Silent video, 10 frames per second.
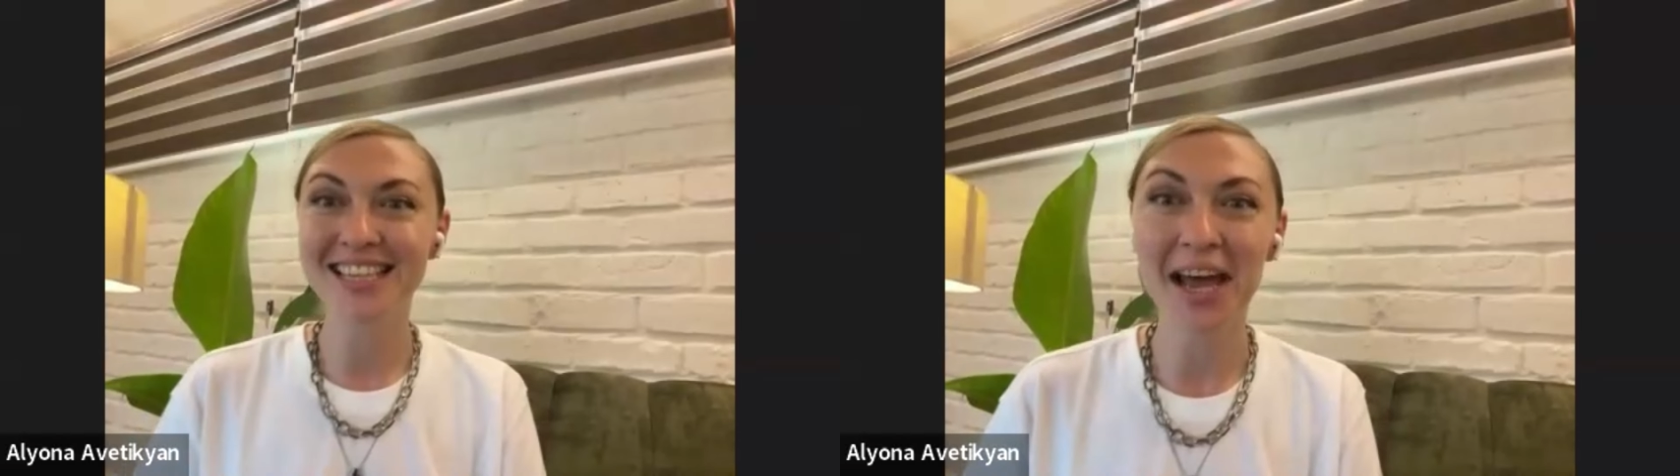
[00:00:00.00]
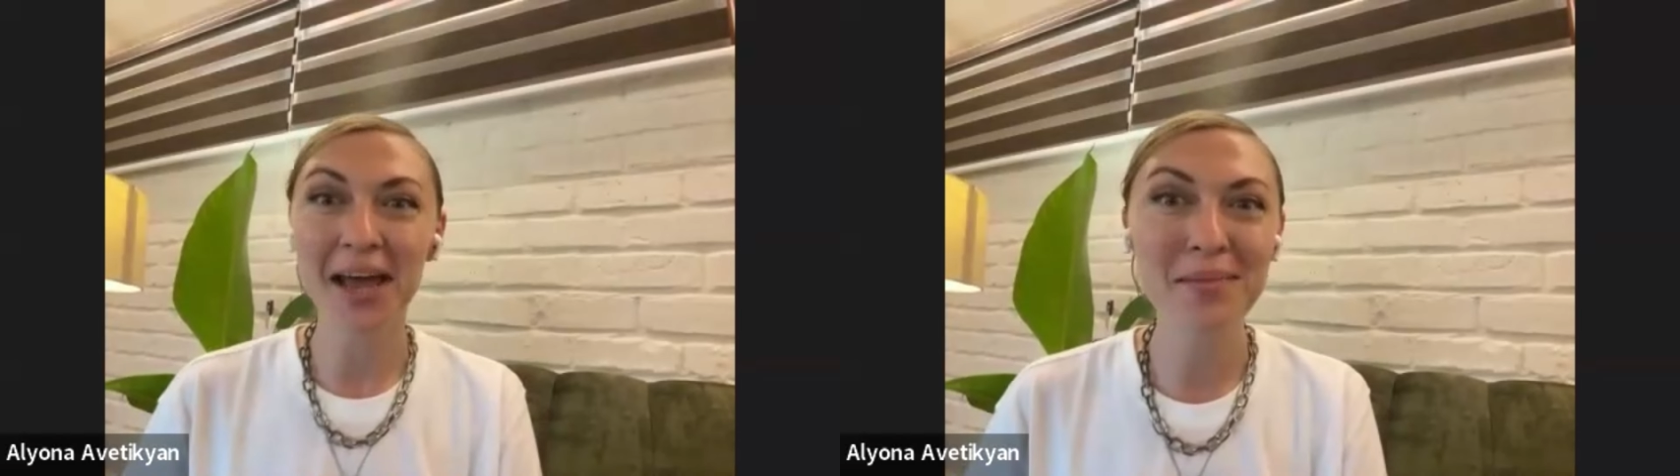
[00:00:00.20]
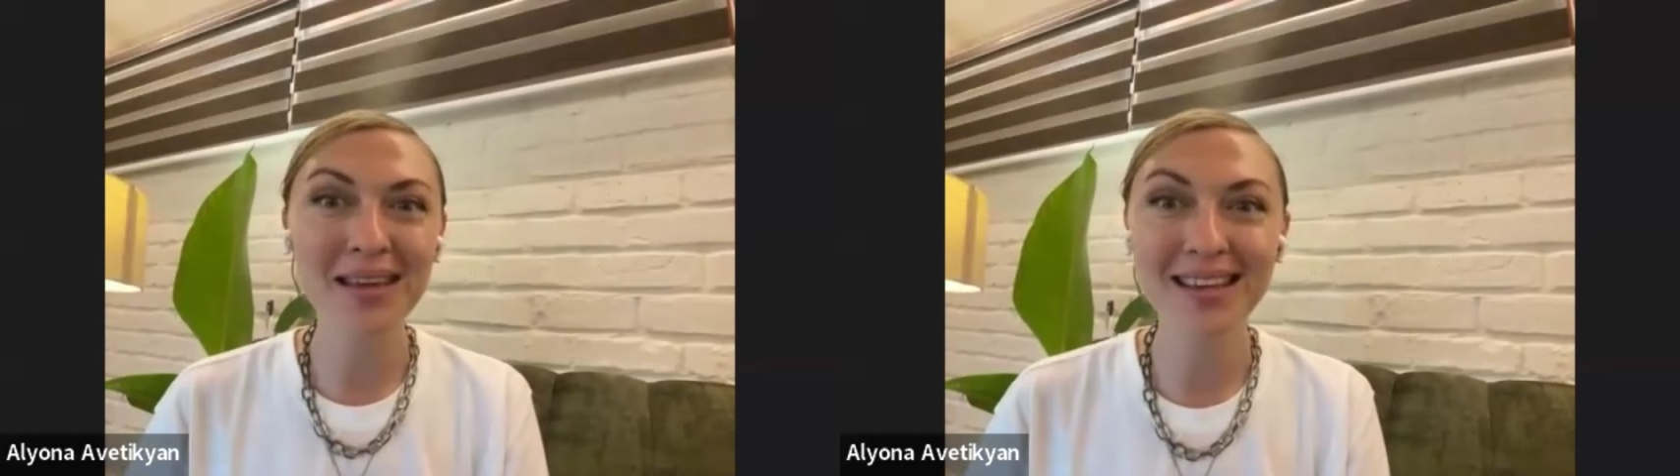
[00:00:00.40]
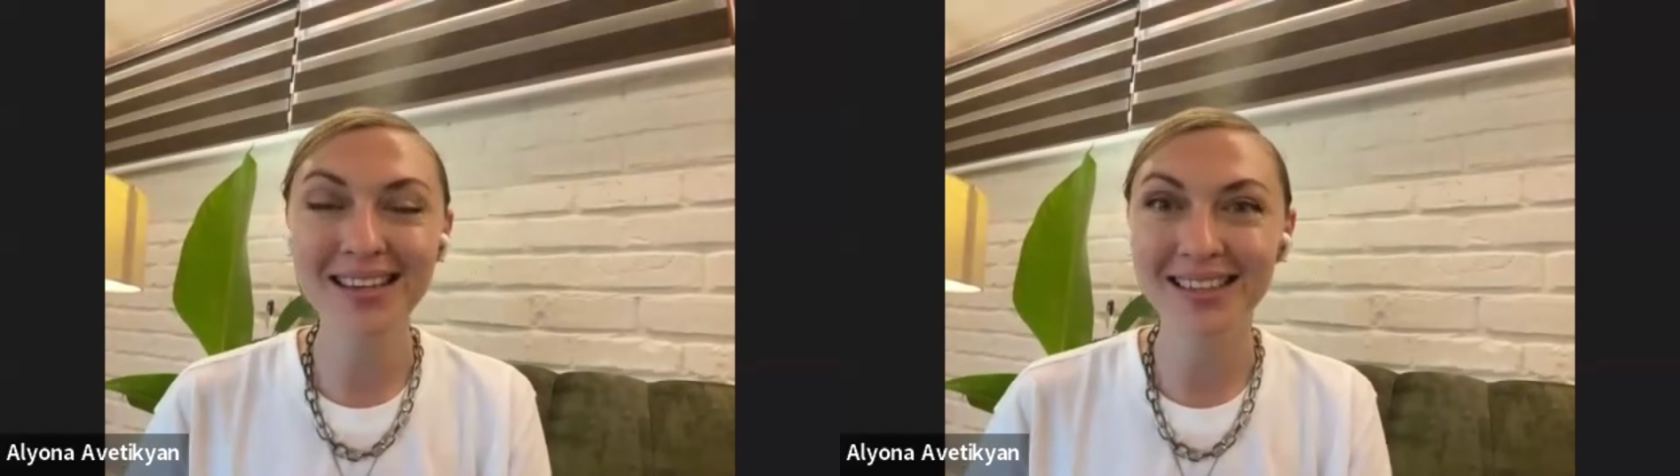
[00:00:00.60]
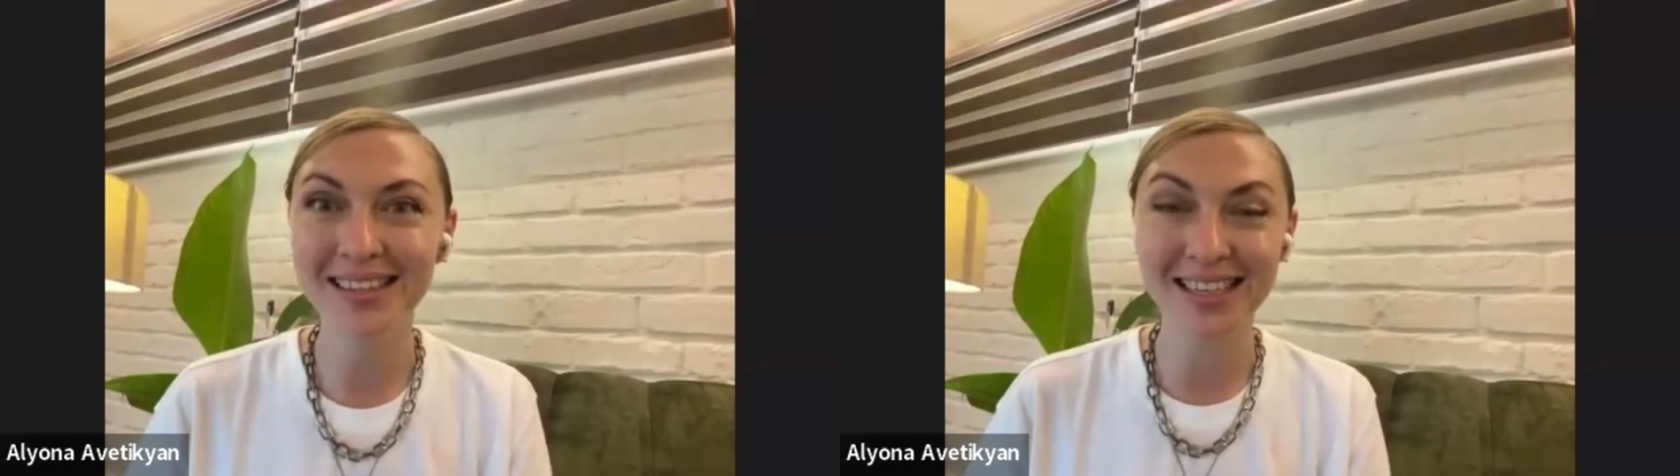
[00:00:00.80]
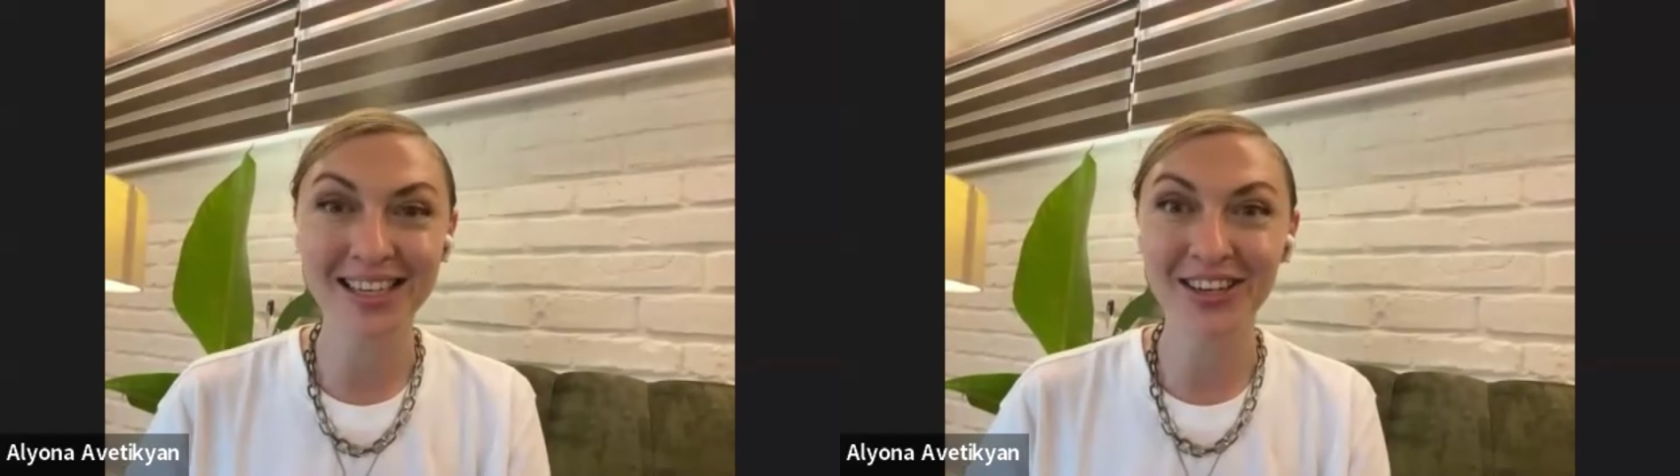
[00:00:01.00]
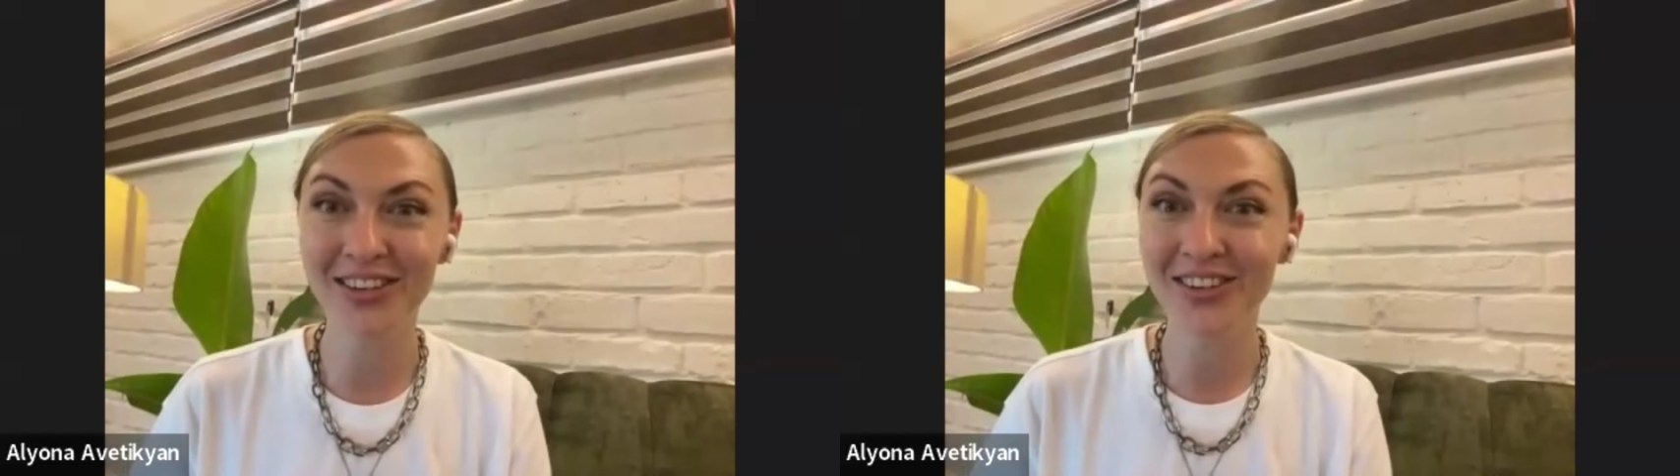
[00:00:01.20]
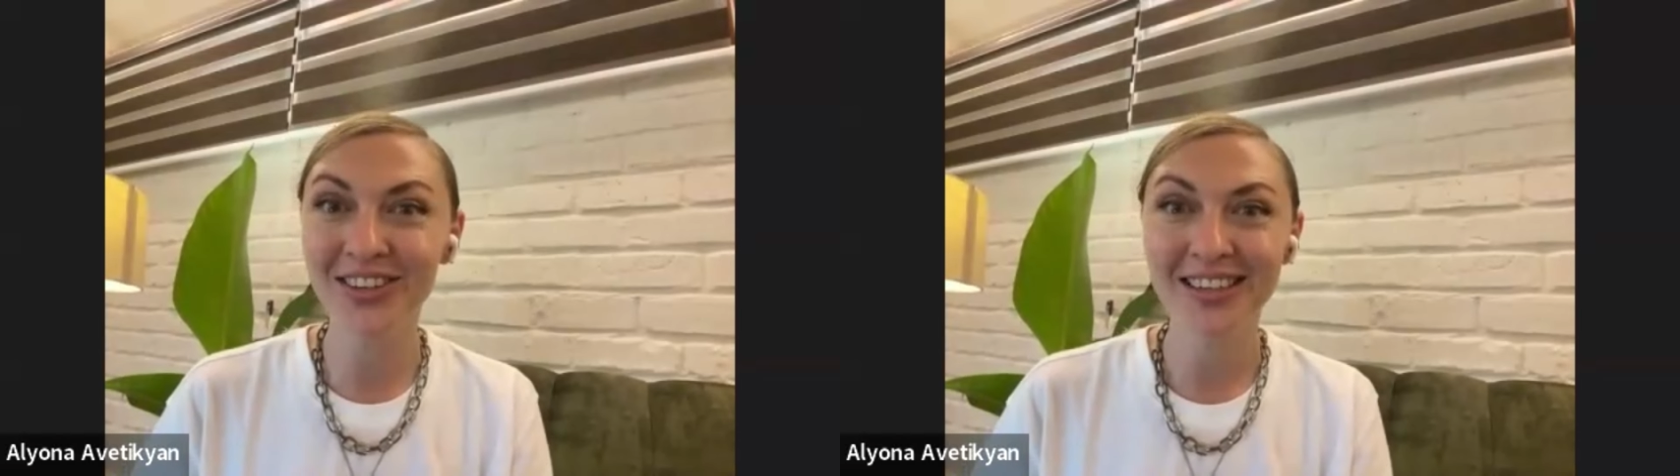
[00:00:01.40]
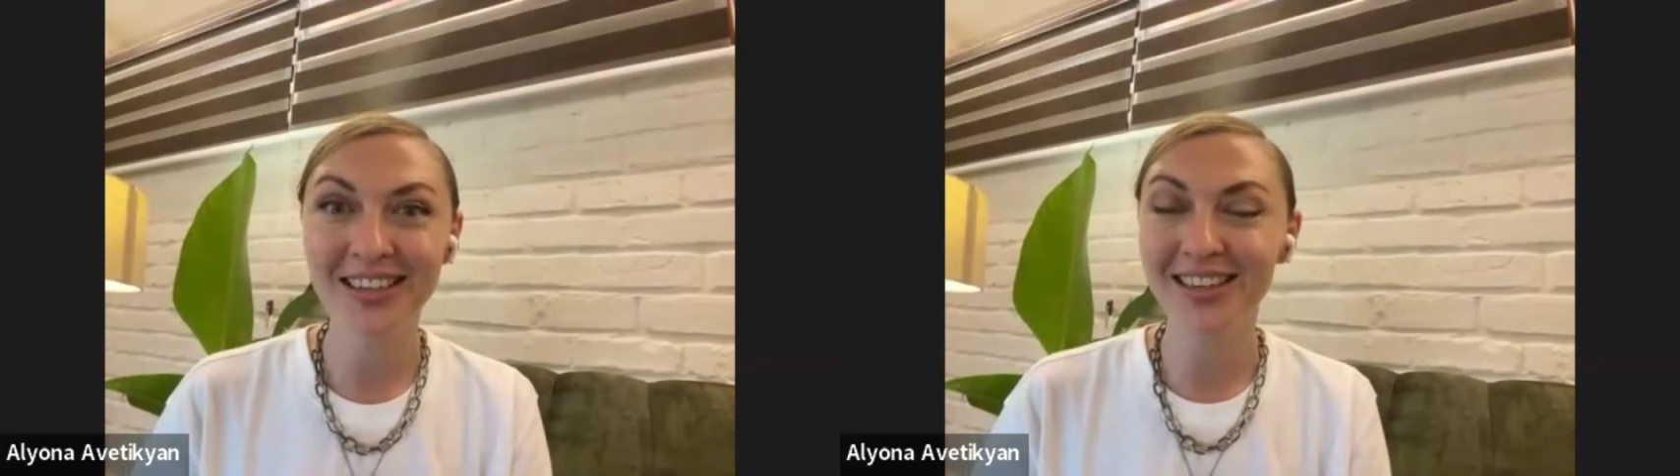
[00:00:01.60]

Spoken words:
timing here